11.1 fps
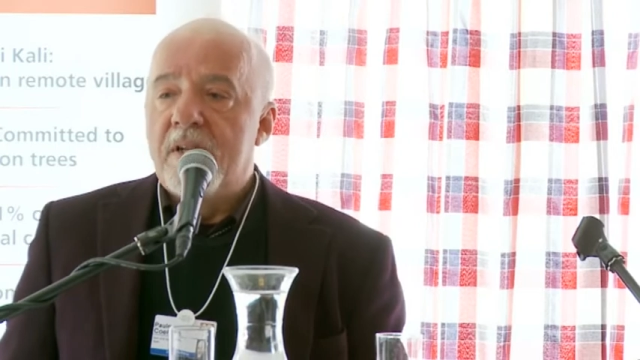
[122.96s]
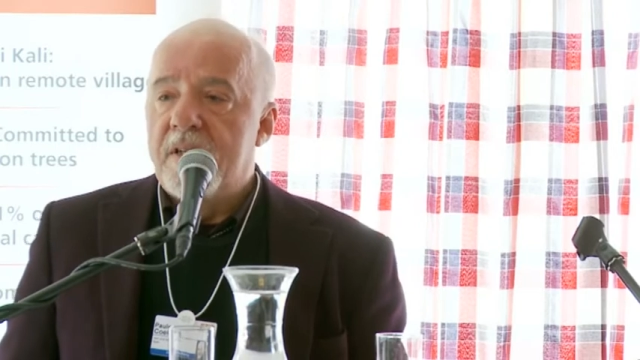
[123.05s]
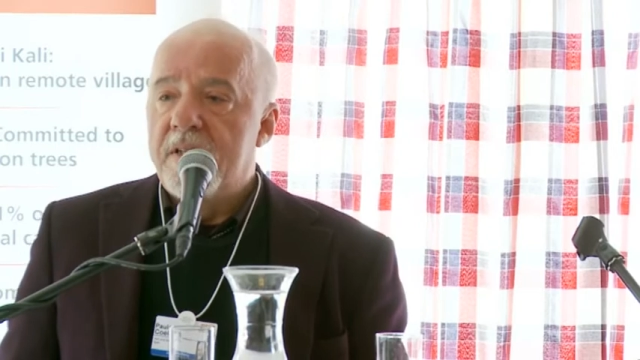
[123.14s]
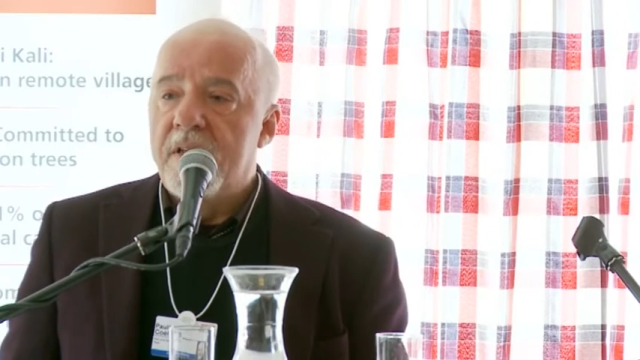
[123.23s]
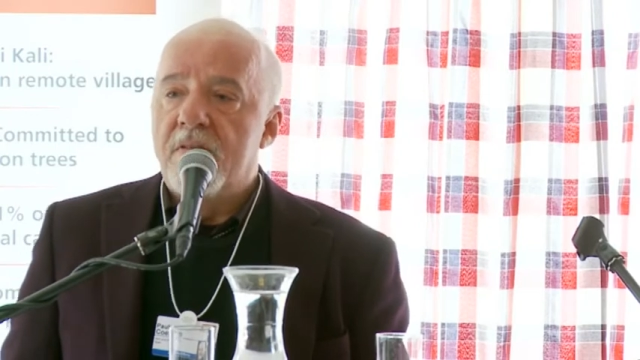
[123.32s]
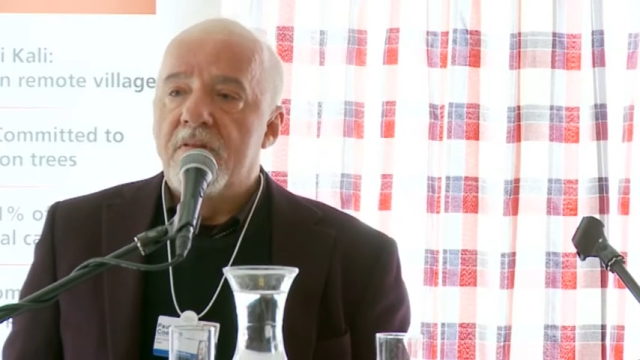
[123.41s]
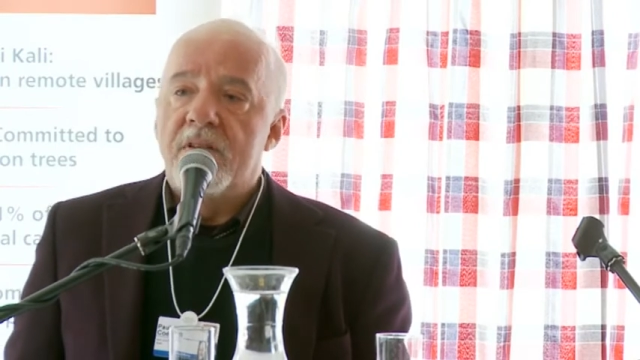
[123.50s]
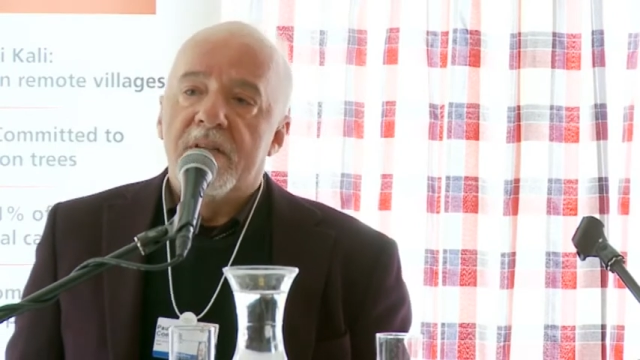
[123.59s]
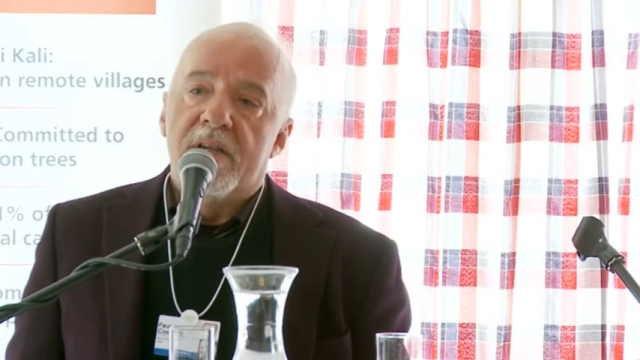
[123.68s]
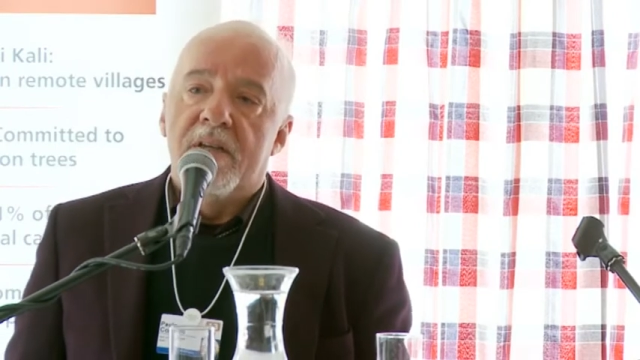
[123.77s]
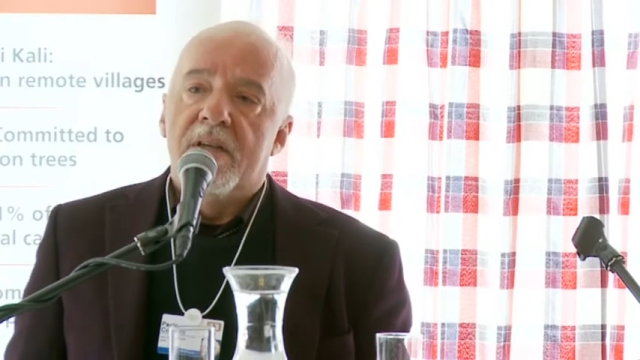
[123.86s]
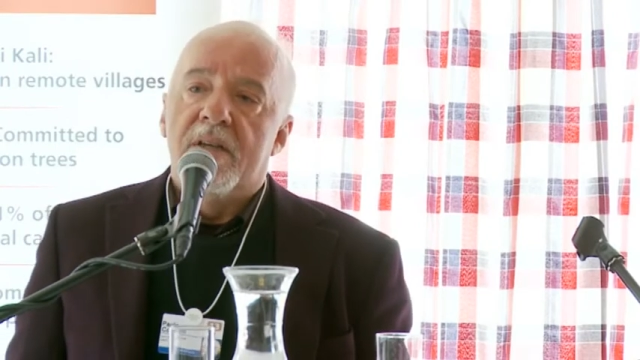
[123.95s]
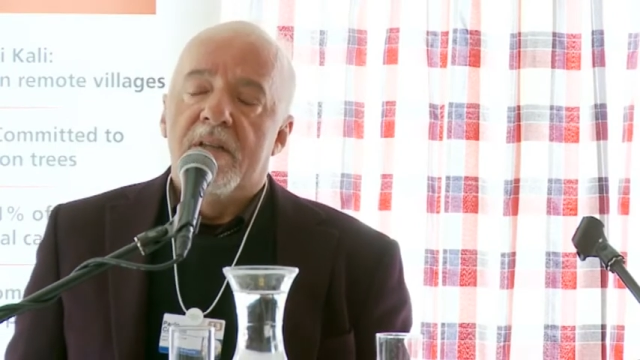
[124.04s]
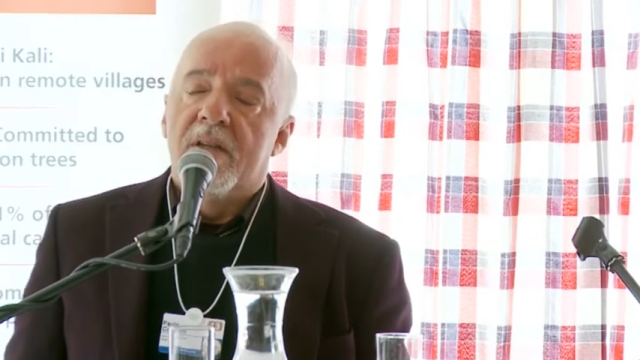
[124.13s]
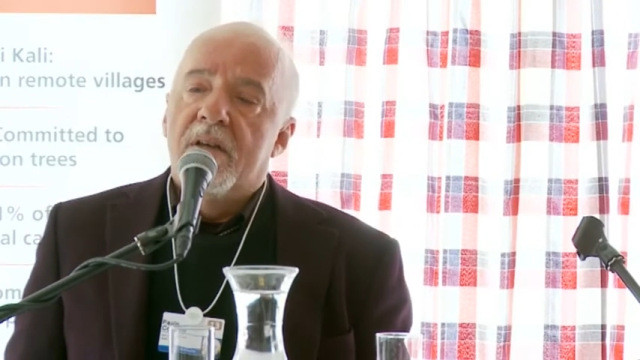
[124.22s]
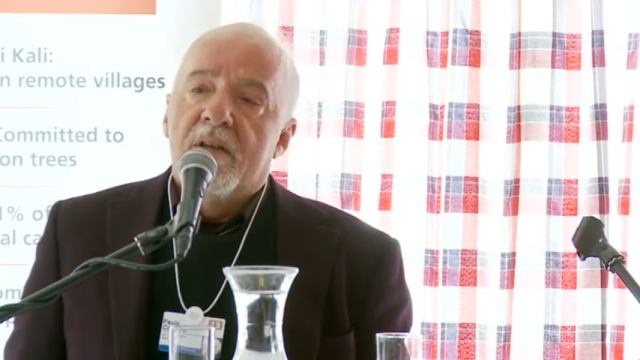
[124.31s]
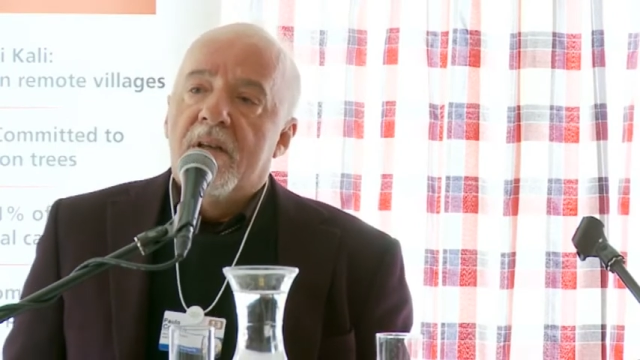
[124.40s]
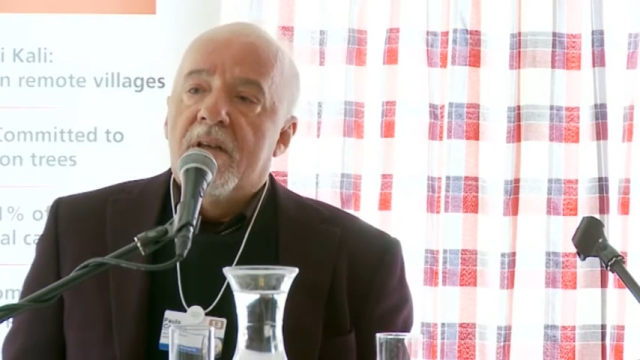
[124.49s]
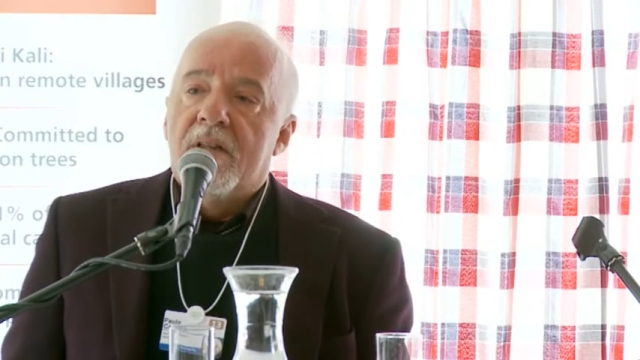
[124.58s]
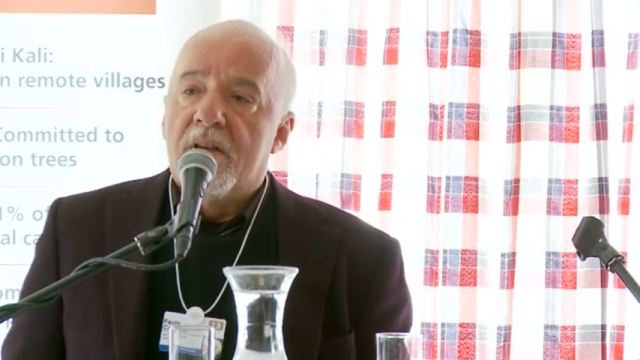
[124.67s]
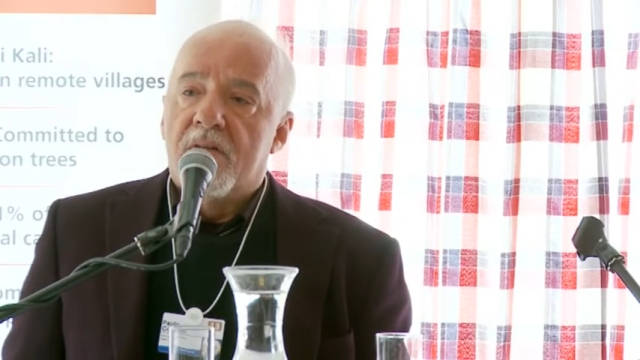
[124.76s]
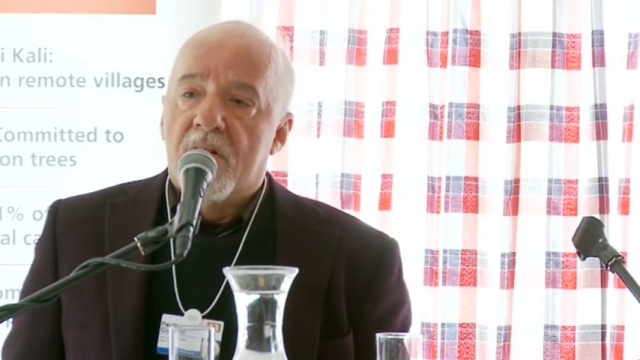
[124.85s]
much did you sin,
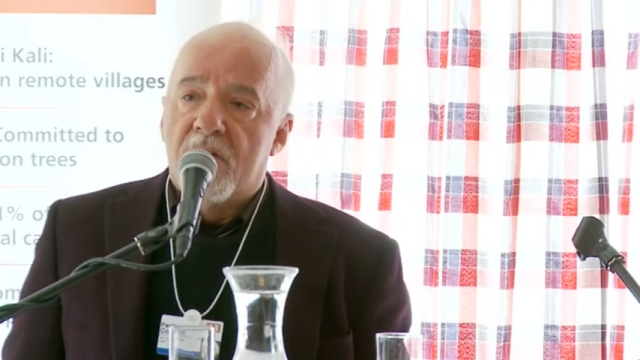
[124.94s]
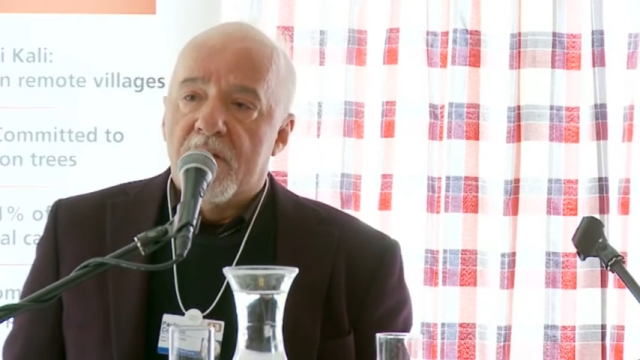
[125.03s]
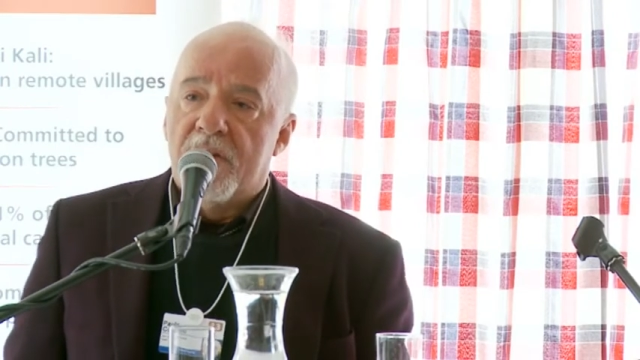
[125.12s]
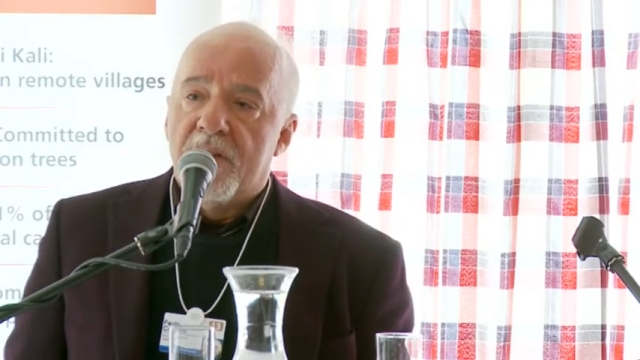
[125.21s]
the wrong